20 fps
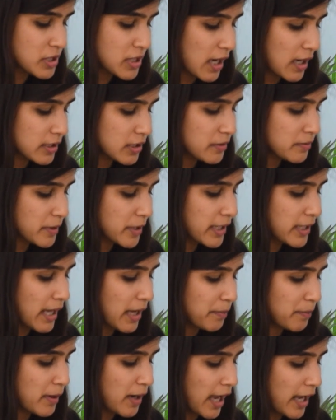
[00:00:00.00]
startup can
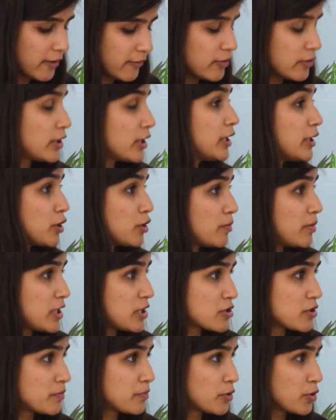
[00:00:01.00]
apply for the
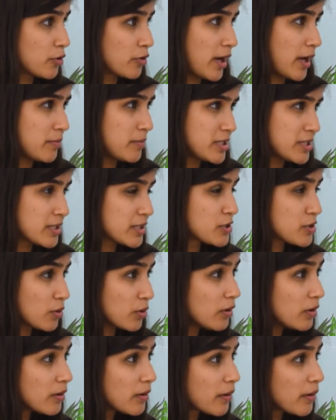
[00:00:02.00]
incubation program. Is it
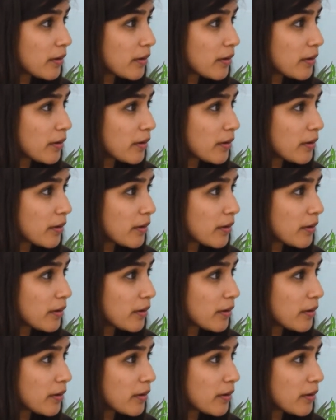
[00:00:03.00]
so?